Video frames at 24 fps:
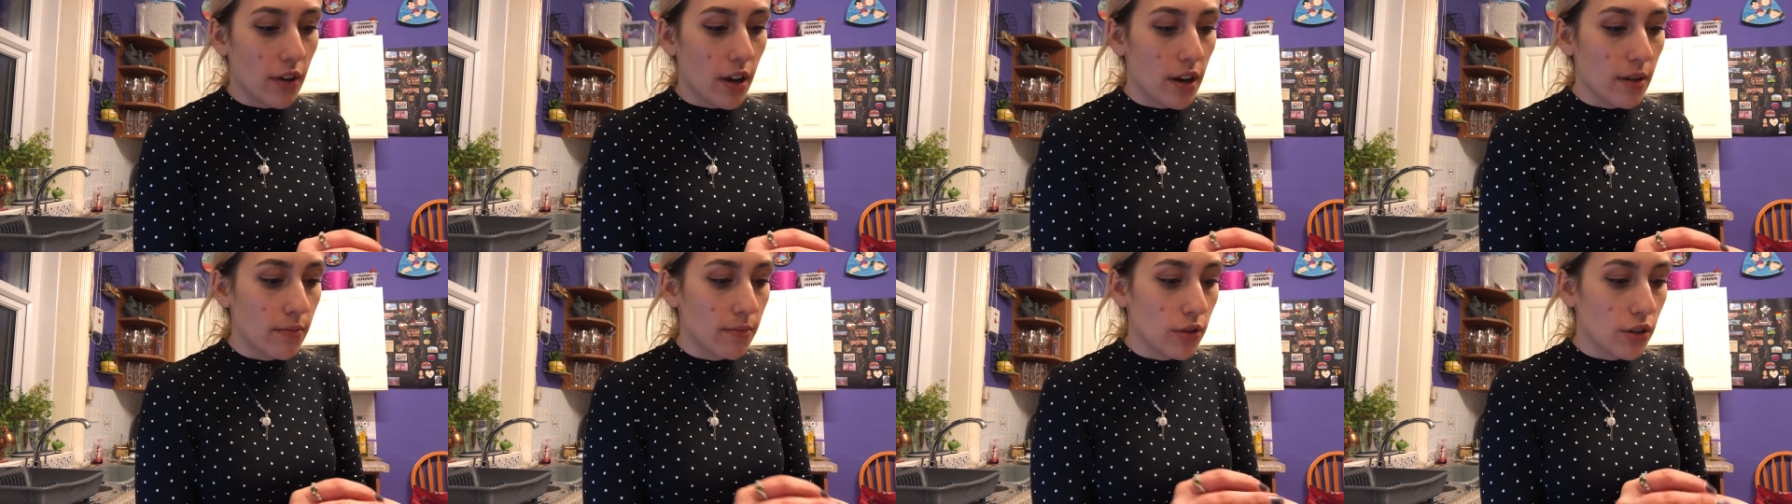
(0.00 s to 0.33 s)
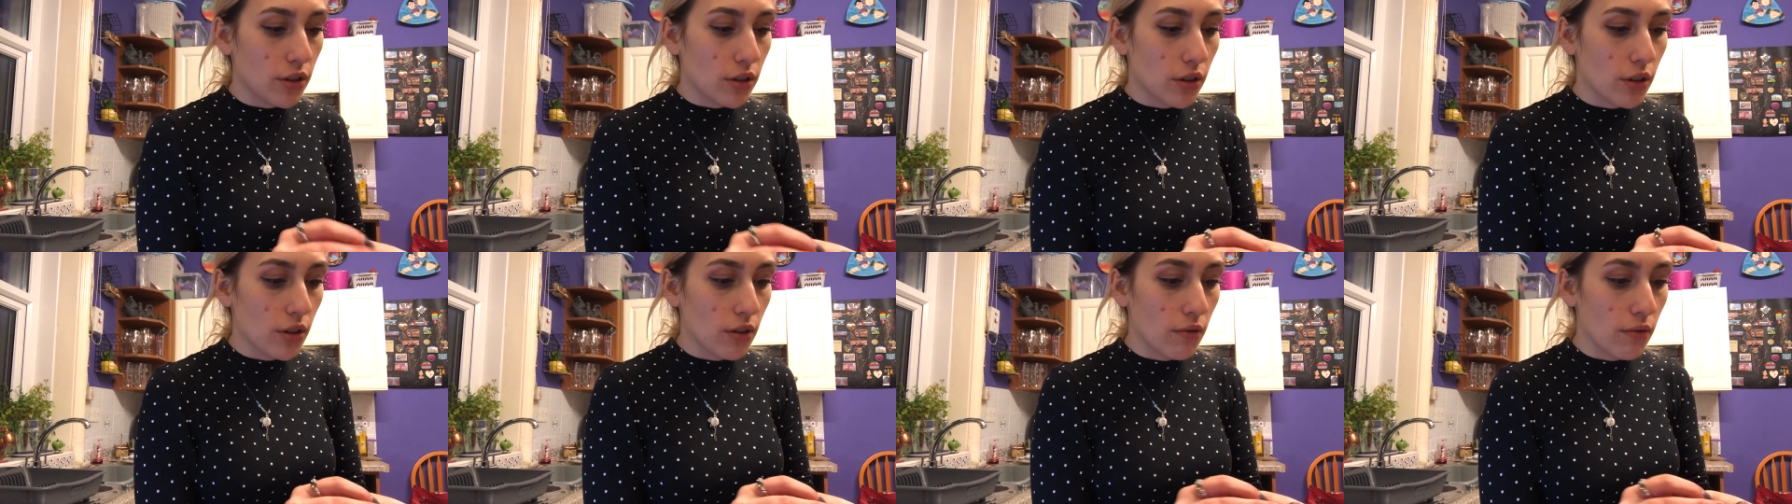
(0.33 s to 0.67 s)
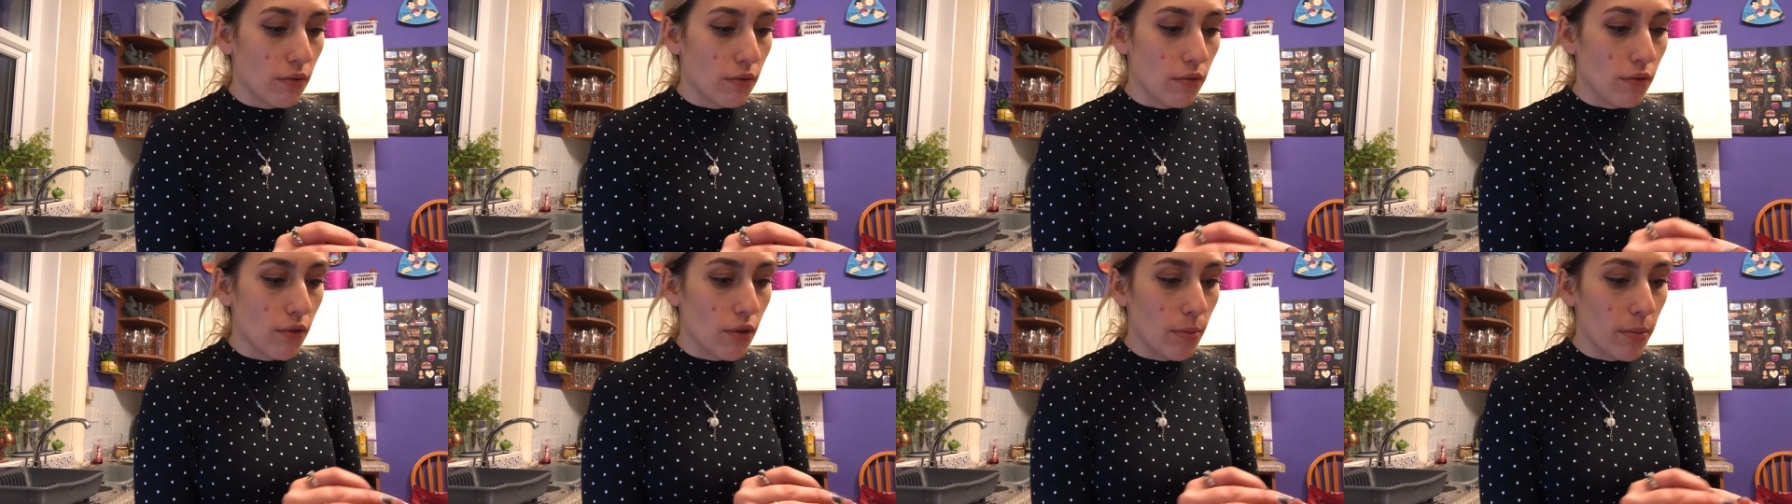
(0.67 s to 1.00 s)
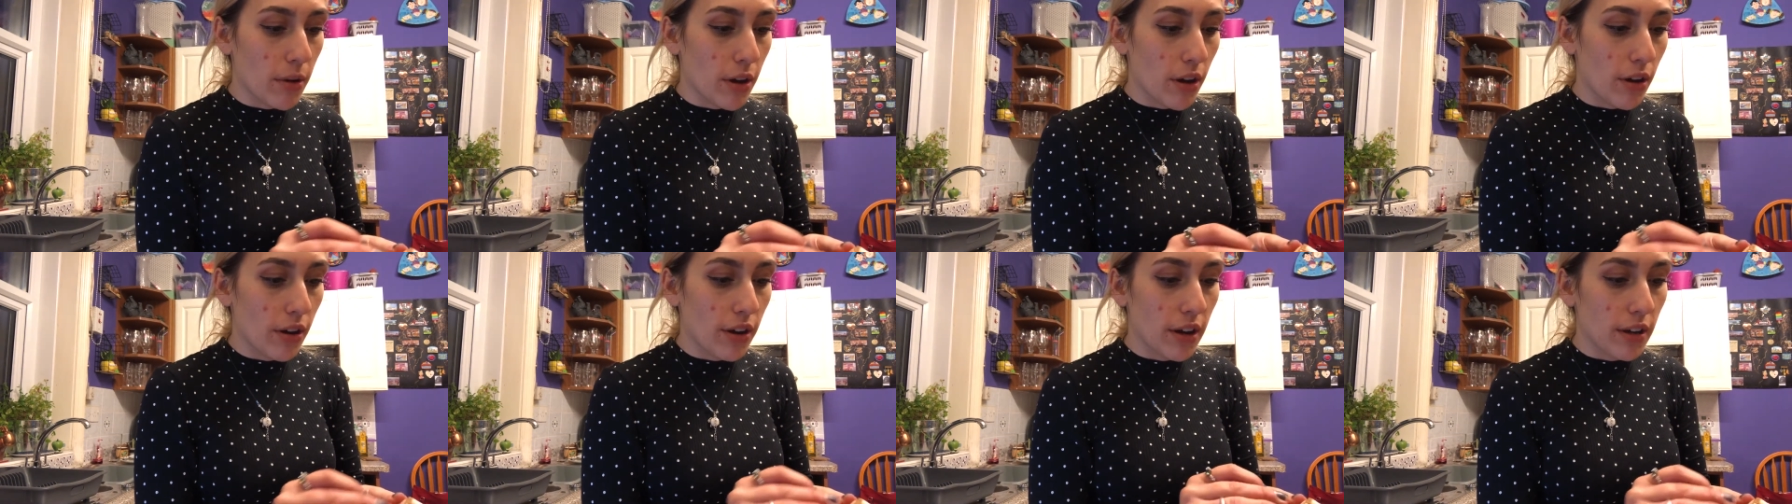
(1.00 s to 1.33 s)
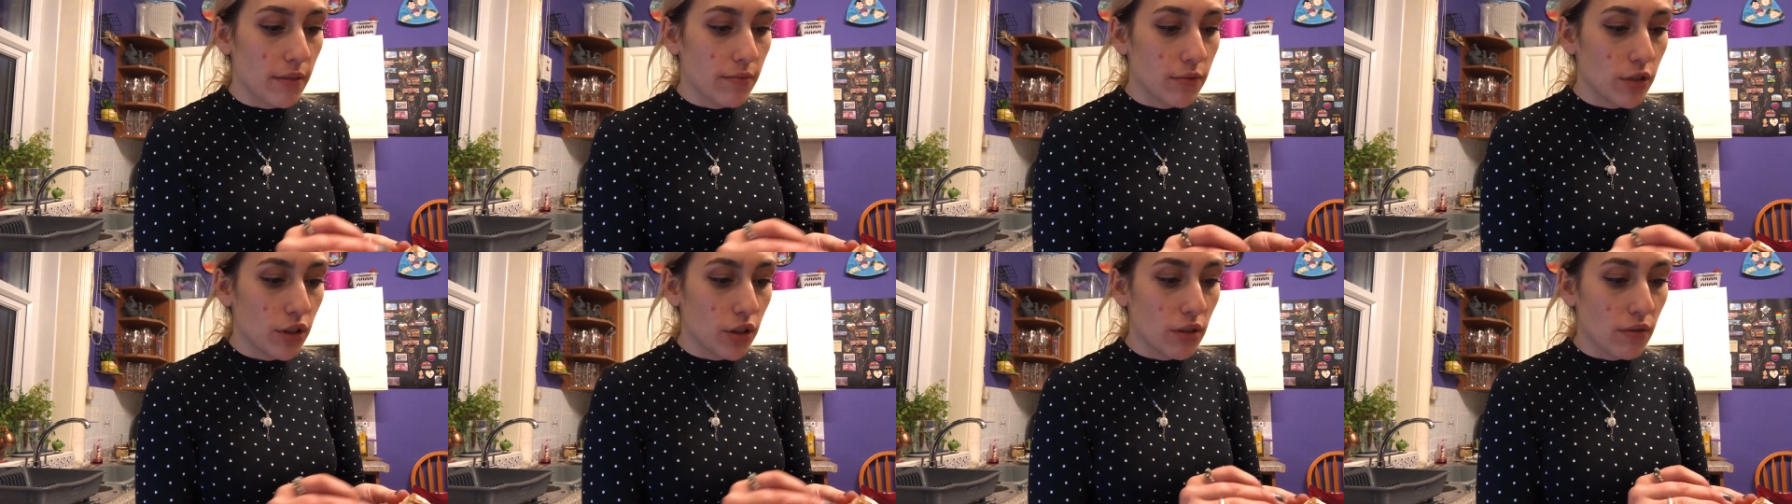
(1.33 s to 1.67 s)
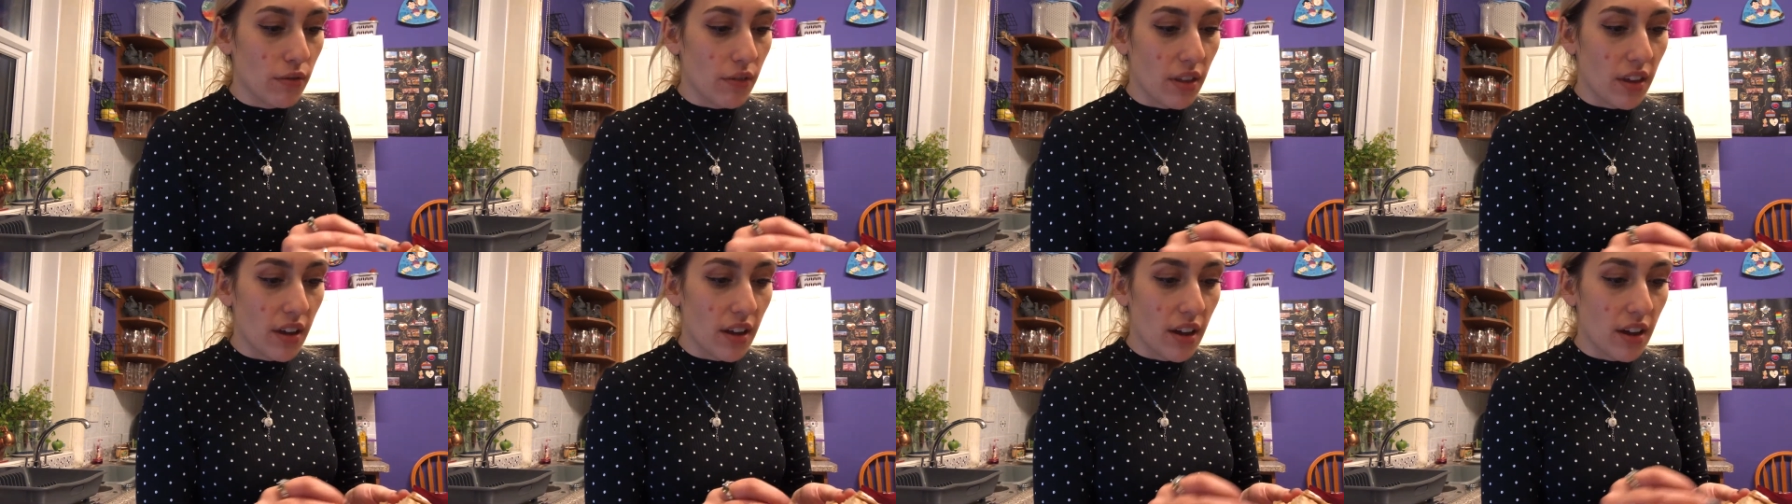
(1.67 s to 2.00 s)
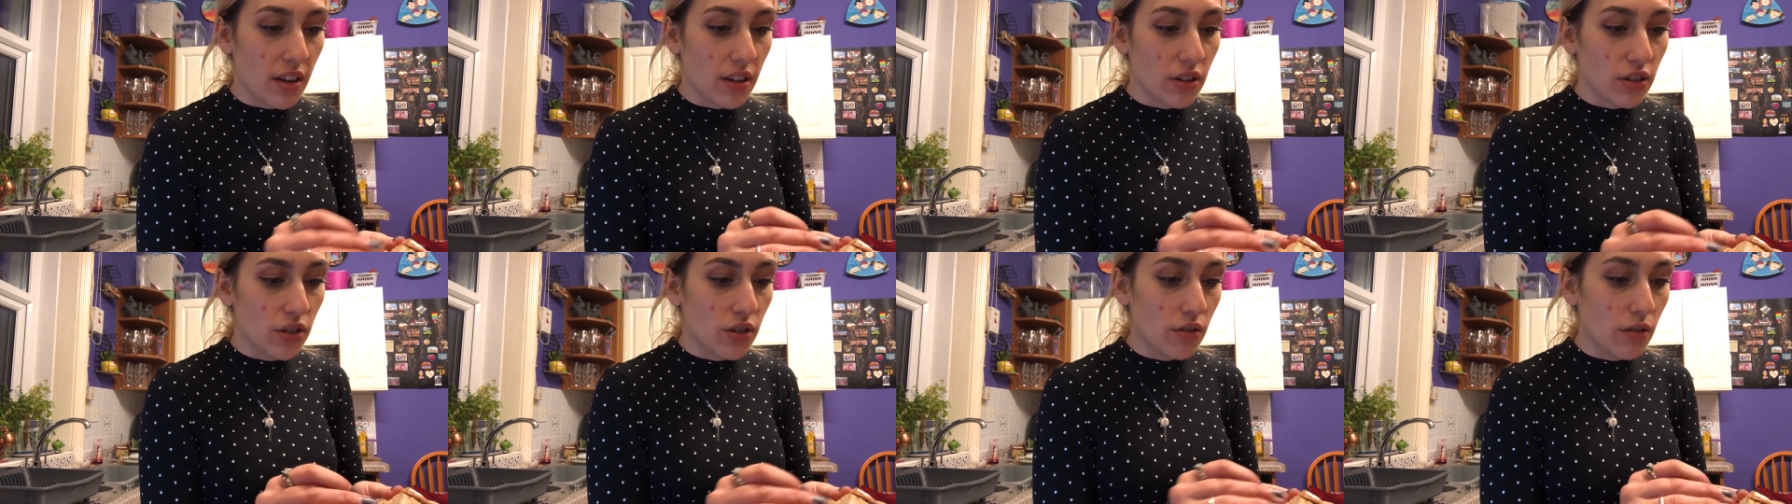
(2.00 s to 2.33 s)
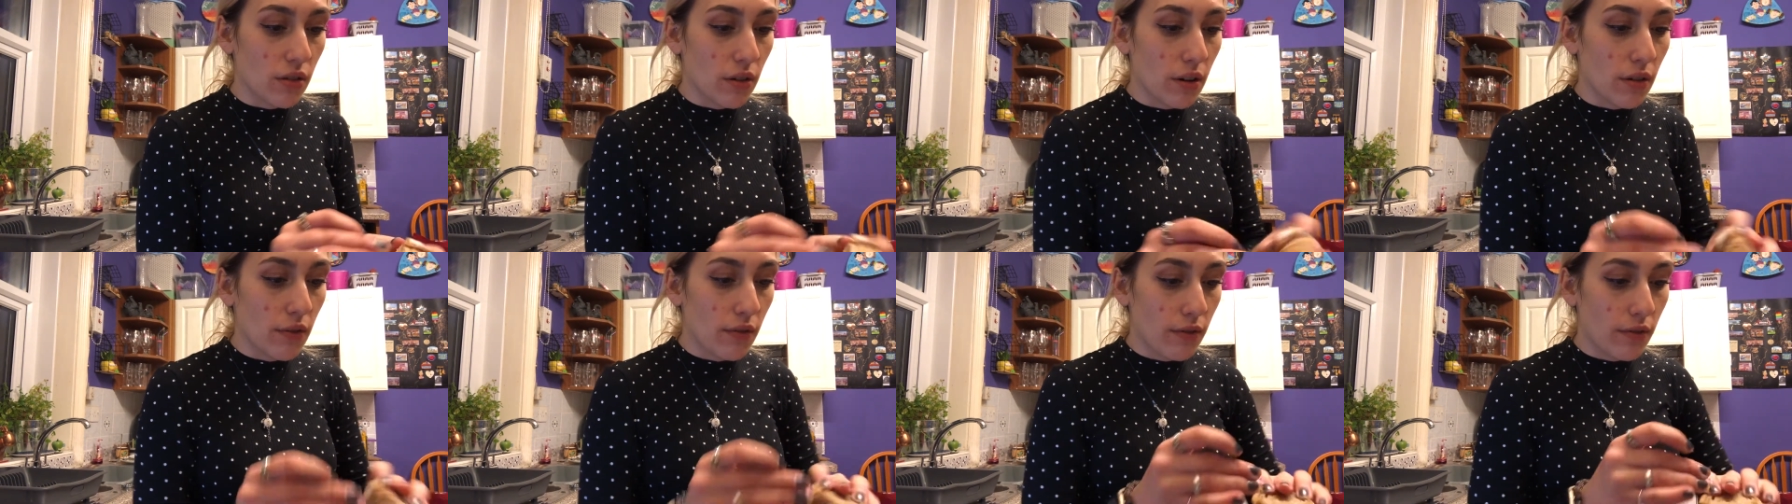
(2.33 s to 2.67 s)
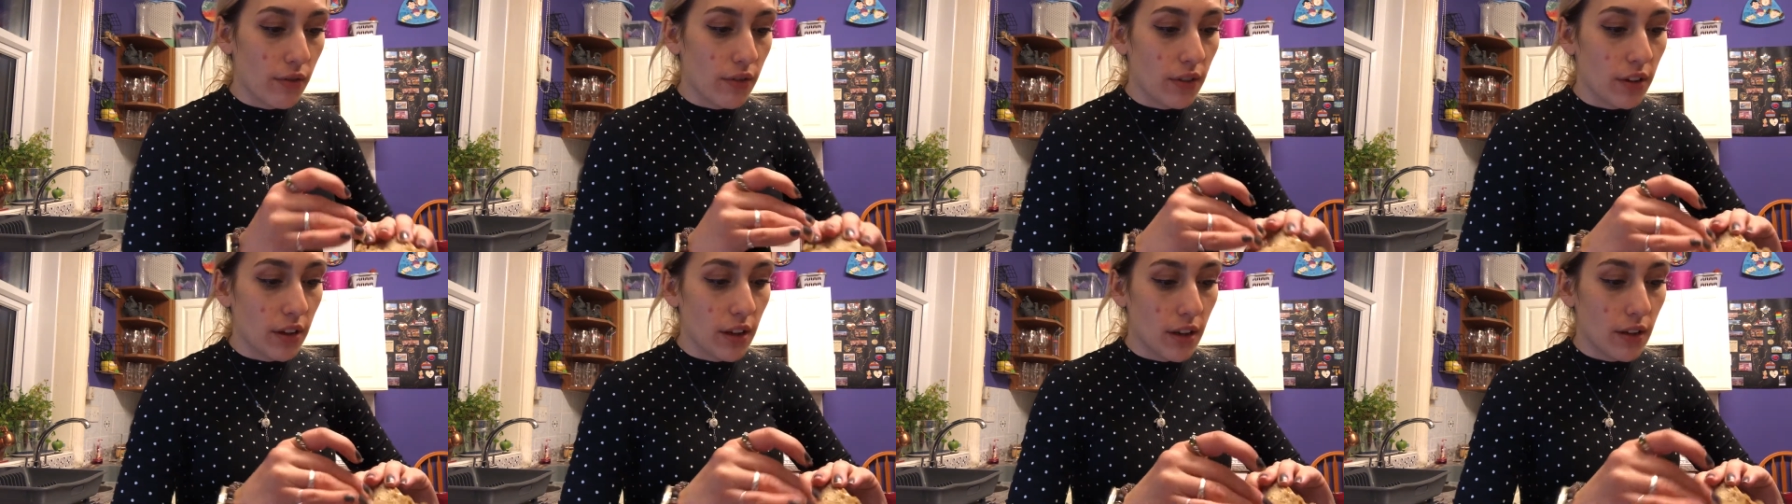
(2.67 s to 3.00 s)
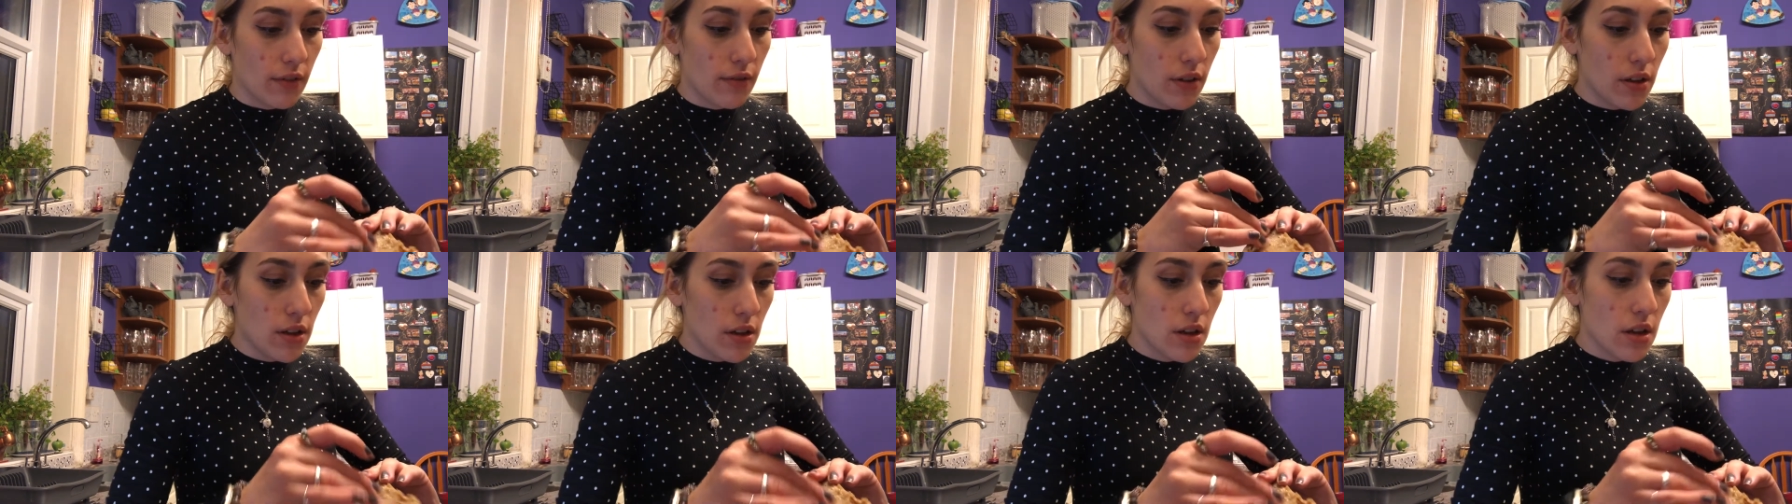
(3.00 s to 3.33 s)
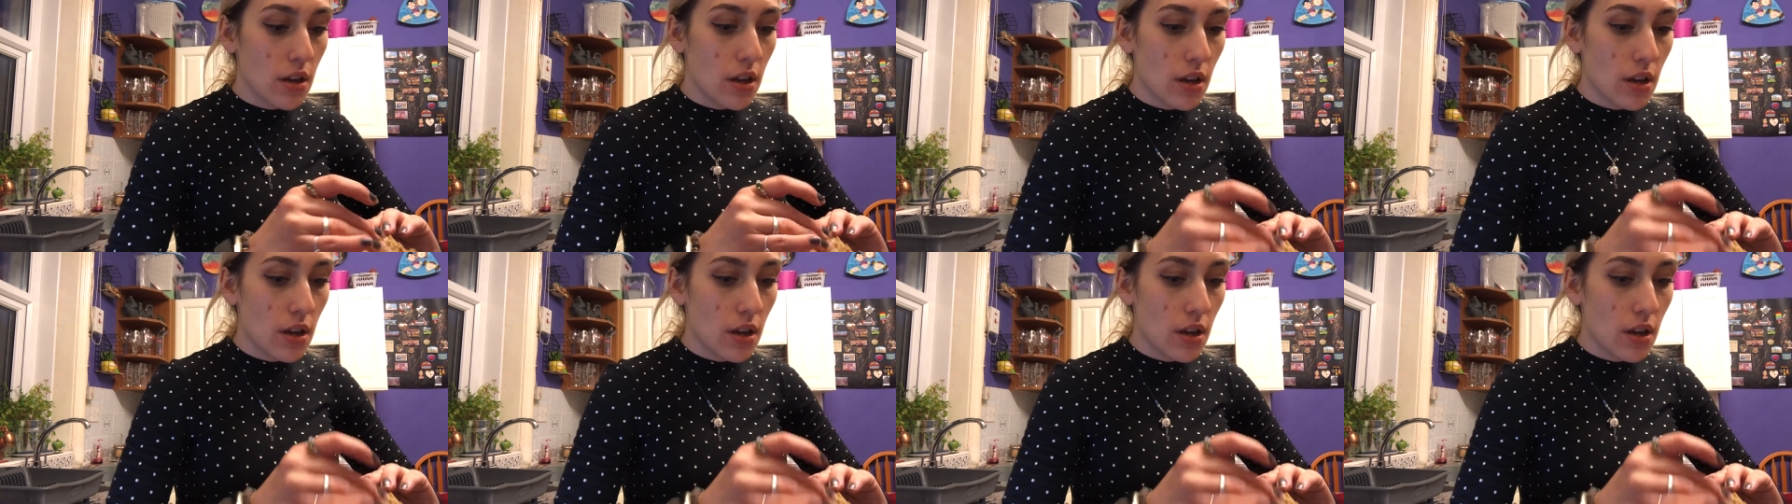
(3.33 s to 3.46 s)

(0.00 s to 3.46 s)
and I'm just going to rub it on it just for that extra flavour